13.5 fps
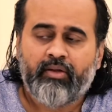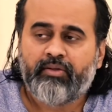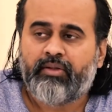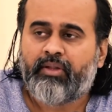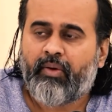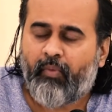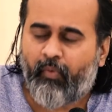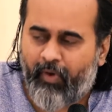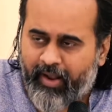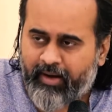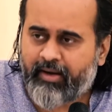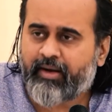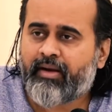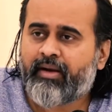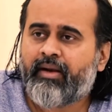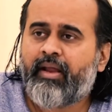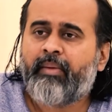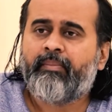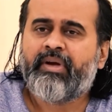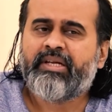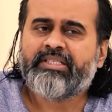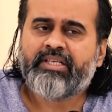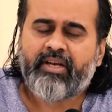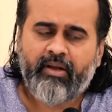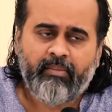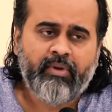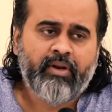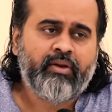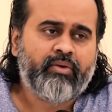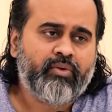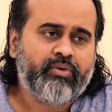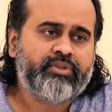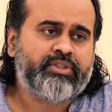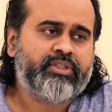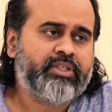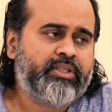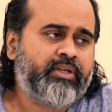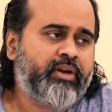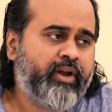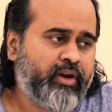The one immeasurable ocean